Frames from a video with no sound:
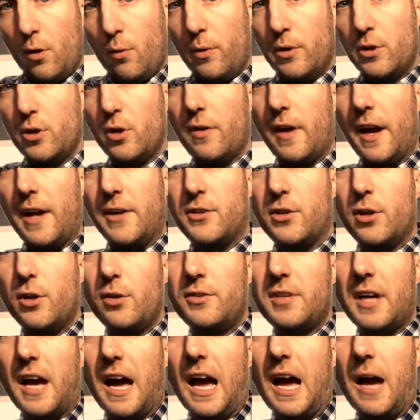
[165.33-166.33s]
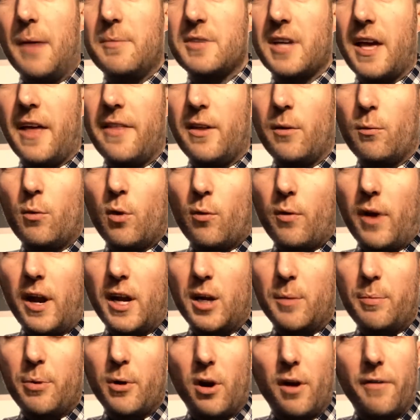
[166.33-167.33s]
We do that 2 times, and then we're
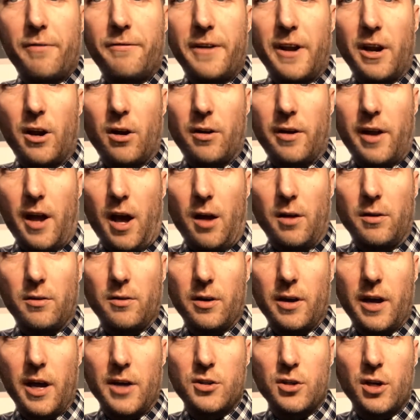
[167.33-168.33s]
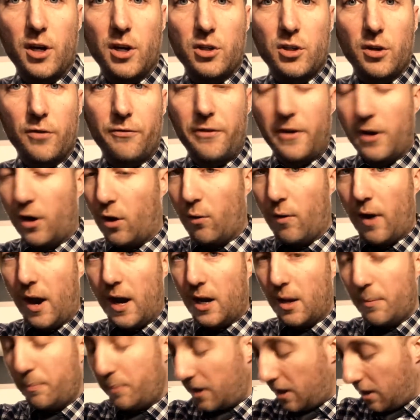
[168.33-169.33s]
ready to put our finger down. Okay, so get your finger
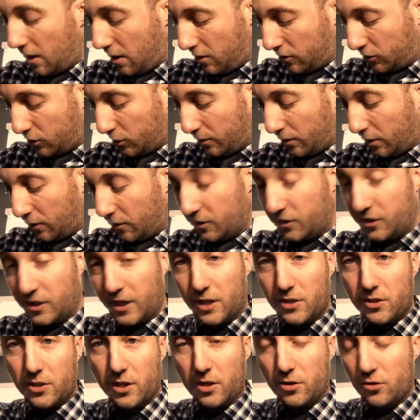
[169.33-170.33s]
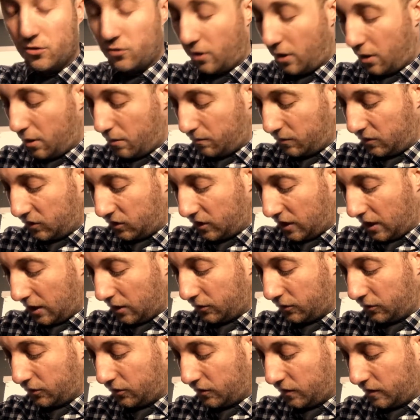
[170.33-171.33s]
right up here. So we do the 6, 6 strum. 6,
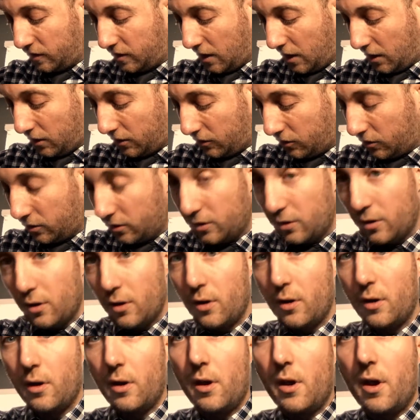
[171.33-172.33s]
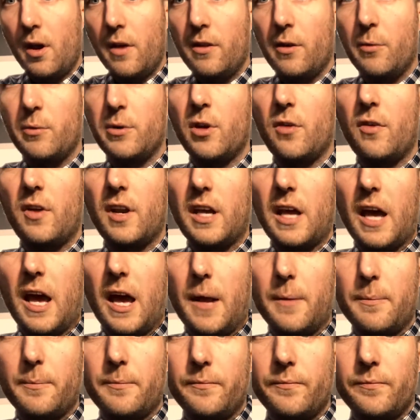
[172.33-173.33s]
6. We do that
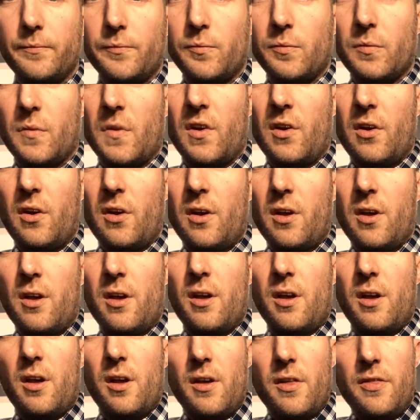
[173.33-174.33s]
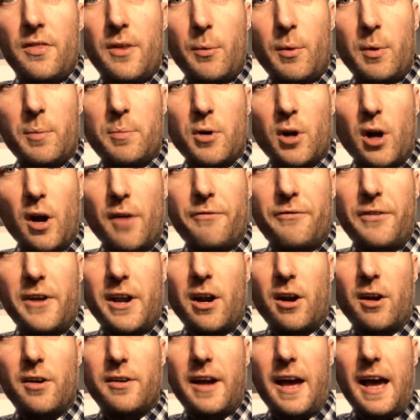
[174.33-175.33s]
again. Then we put our
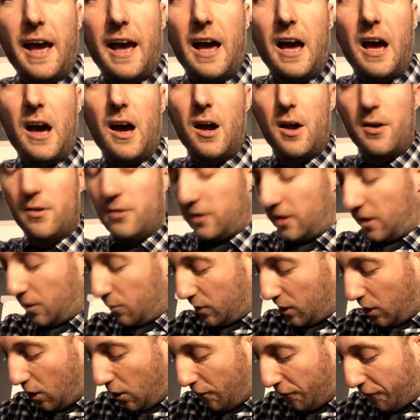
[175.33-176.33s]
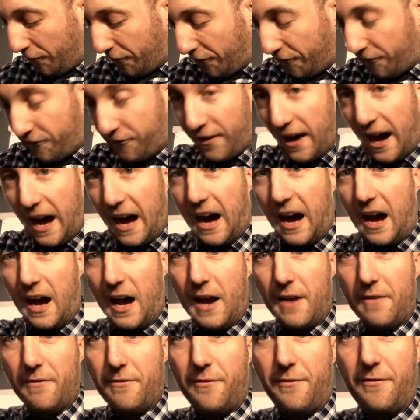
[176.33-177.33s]
finger down. Then we go
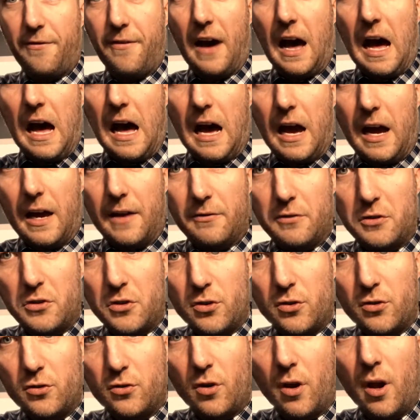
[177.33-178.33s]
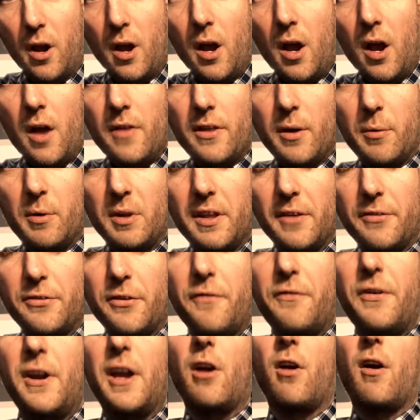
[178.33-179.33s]
5, 5. Then we lift
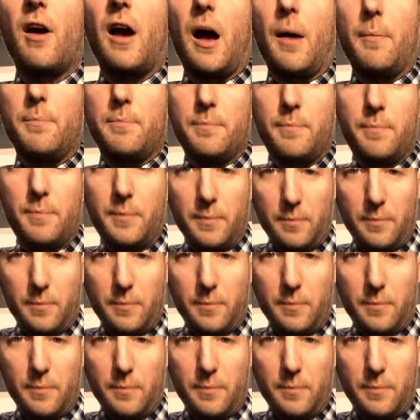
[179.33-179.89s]
the finger up.